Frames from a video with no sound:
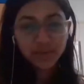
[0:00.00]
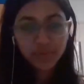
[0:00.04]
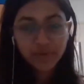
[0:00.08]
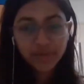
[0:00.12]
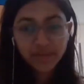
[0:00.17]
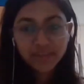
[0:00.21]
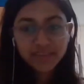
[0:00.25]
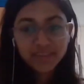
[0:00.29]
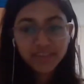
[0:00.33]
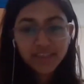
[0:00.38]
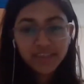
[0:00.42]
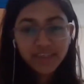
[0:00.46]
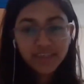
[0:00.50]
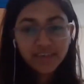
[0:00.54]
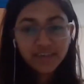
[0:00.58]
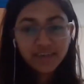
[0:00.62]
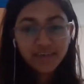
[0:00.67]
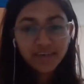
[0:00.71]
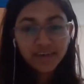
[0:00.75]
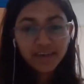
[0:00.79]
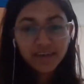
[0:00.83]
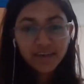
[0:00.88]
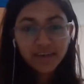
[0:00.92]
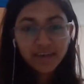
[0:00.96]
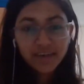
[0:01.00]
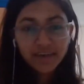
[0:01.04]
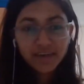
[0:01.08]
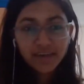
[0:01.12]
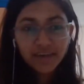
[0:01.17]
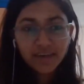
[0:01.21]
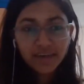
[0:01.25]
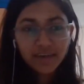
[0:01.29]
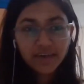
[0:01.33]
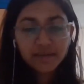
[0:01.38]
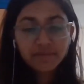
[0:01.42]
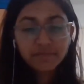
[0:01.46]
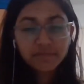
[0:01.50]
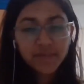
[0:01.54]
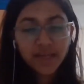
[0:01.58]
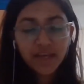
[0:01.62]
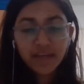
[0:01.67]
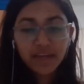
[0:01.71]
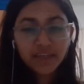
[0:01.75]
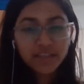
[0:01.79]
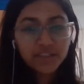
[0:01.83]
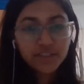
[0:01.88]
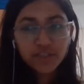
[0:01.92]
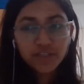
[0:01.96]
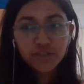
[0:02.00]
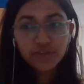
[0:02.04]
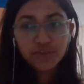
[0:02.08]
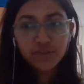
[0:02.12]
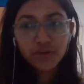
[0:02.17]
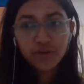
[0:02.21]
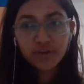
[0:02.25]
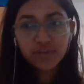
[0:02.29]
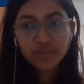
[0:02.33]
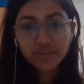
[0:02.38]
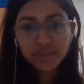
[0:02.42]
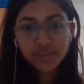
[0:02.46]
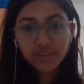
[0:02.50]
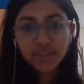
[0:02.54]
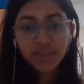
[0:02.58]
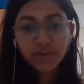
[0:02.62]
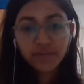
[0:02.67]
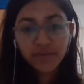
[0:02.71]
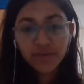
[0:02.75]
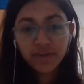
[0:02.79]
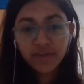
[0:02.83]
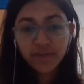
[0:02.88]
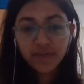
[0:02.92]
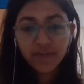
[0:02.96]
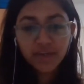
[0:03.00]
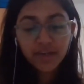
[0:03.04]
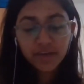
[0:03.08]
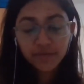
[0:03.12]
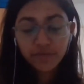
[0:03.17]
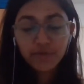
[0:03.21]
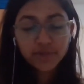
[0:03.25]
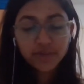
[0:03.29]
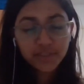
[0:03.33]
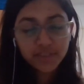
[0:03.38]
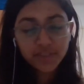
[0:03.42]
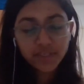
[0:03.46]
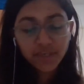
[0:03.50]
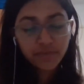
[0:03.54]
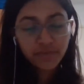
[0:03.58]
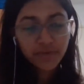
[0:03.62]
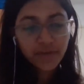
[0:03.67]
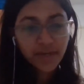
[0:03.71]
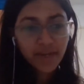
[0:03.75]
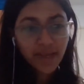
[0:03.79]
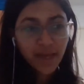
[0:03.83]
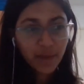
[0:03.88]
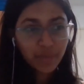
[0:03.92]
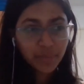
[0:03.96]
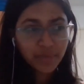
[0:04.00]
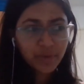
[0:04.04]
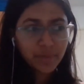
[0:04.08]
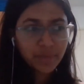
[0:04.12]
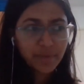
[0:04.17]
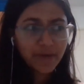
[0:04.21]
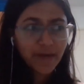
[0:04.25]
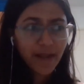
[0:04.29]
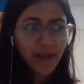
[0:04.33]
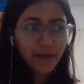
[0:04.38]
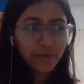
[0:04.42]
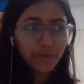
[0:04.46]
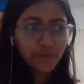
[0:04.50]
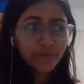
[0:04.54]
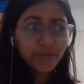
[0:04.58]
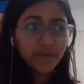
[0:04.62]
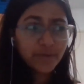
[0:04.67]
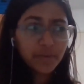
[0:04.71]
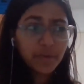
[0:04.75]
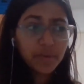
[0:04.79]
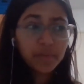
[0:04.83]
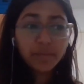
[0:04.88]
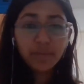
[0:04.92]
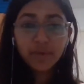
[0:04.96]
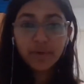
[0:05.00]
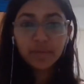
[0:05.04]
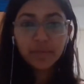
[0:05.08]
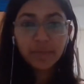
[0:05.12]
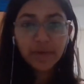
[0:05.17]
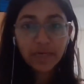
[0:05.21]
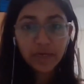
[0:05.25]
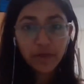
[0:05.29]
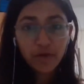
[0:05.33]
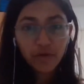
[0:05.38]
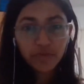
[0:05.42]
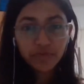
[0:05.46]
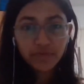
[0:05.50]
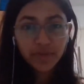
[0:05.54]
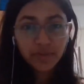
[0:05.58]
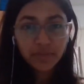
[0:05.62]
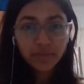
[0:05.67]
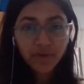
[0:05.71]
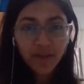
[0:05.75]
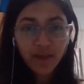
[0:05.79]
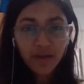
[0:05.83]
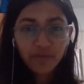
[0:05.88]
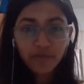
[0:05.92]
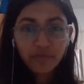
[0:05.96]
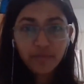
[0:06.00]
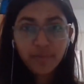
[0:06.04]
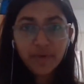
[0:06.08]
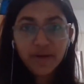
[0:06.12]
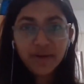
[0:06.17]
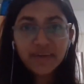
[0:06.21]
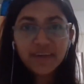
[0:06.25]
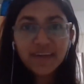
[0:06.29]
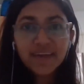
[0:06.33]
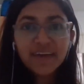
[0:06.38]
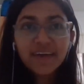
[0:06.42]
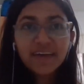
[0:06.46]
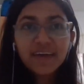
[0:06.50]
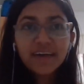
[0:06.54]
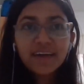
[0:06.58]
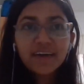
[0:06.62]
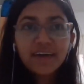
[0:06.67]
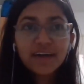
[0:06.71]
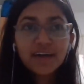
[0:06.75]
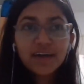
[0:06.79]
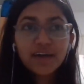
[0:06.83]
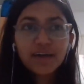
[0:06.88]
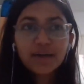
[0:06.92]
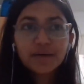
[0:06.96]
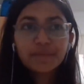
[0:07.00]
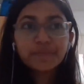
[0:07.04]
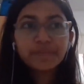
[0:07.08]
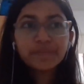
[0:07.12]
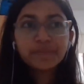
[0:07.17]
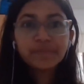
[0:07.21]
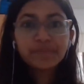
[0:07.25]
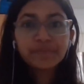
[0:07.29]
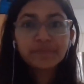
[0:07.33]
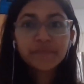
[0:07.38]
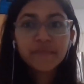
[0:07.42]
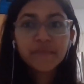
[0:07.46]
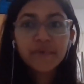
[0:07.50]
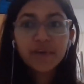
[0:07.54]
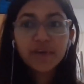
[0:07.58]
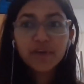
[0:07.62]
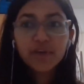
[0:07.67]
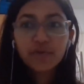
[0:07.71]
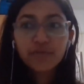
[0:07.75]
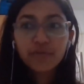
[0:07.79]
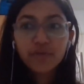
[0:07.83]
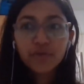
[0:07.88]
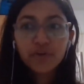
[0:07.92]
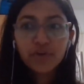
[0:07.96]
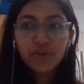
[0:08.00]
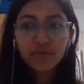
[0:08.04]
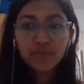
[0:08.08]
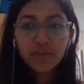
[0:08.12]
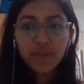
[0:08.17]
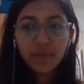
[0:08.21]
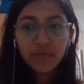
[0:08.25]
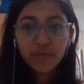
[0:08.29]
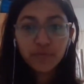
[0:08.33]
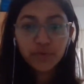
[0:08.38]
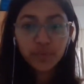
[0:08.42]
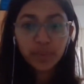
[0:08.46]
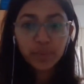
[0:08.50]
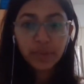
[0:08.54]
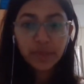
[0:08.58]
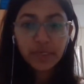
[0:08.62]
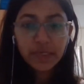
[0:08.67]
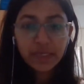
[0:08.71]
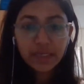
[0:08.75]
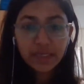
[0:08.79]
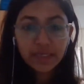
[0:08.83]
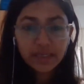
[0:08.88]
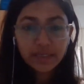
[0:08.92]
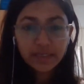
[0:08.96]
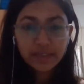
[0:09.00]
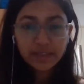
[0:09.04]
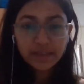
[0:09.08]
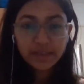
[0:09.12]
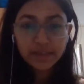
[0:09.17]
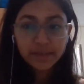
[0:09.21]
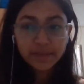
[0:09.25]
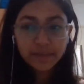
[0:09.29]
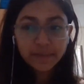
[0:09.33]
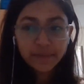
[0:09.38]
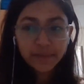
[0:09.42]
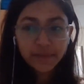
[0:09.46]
similar experience here. Yeah, cultural shocks different was definitely happening, but I don't remember many of them now. But um, one of them would be